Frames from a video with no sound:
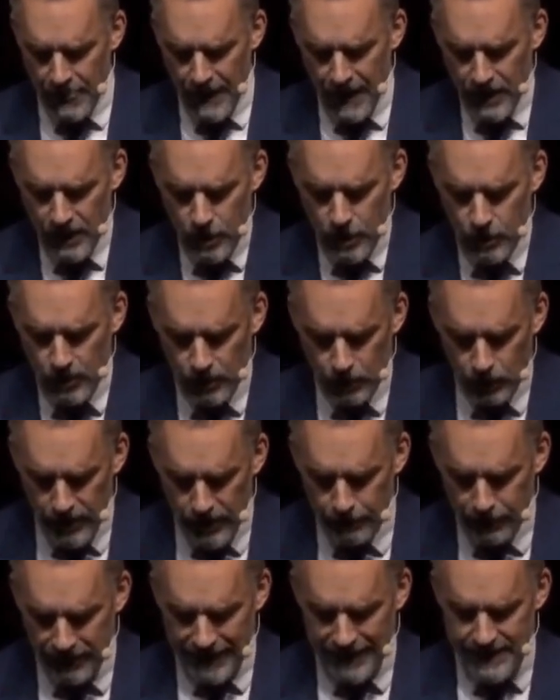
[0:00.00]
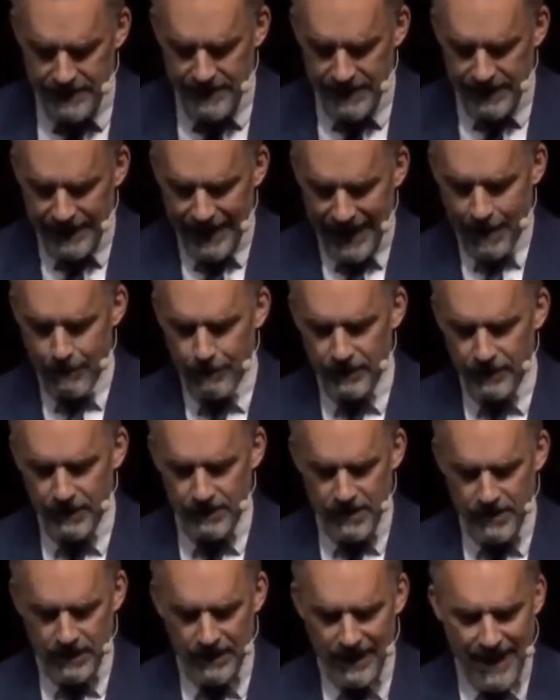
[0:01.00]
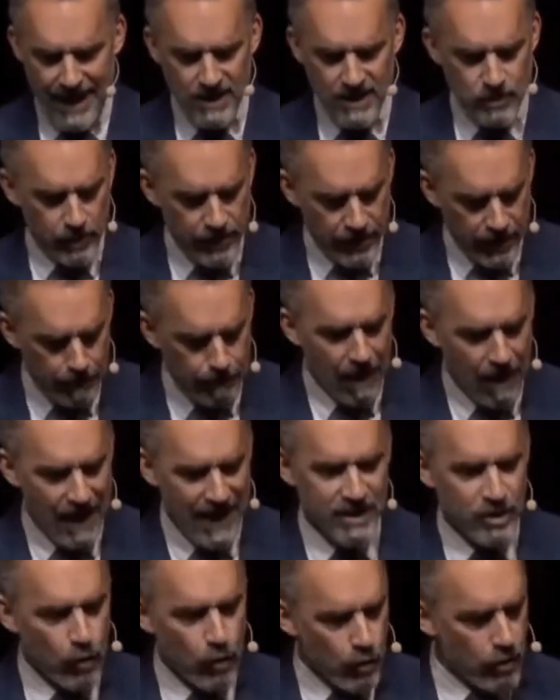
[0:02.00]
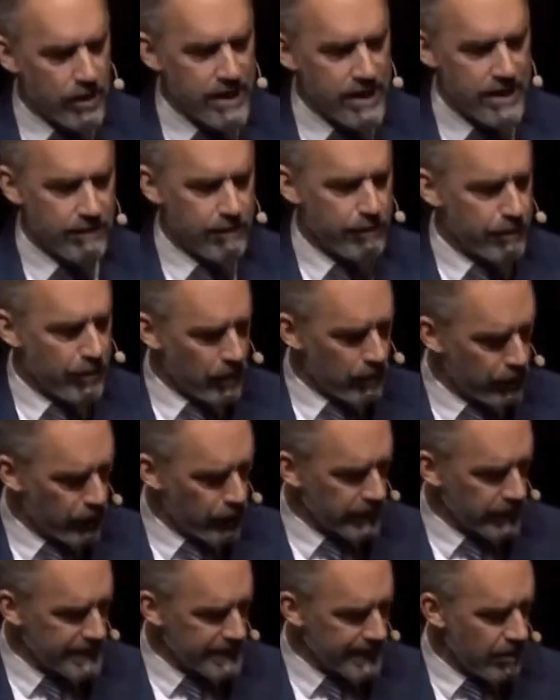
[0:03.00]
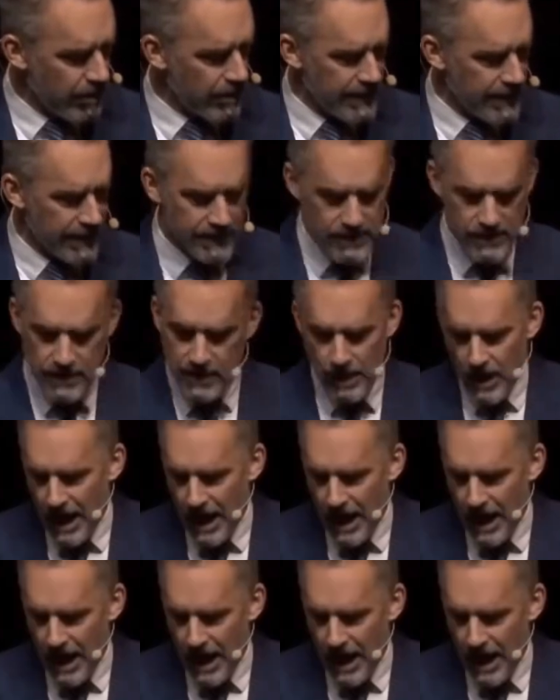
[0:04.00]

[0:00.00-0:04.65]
You can replace the capitalist class with a minority of proletariats.